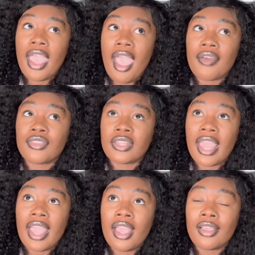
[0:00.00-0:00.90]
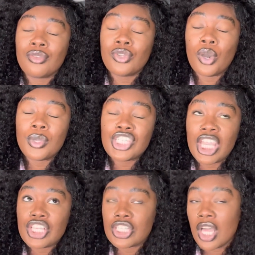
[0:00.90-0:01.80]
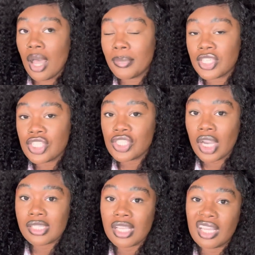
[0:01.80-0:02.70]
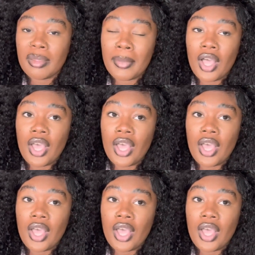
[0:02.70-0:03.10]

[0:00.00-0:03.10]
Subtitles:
After that, you know, we change the topic. She starts telling about